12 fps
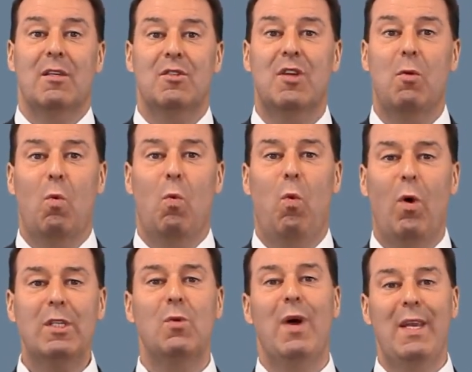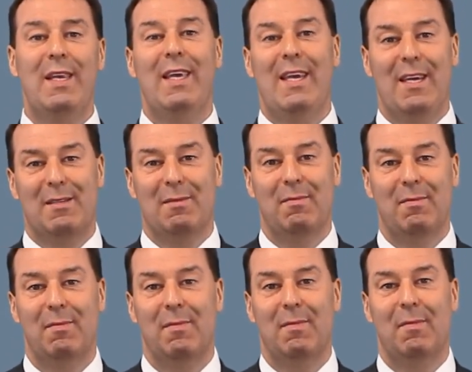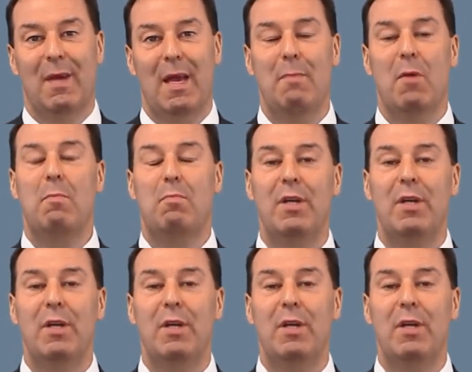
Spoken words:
So what do I need in my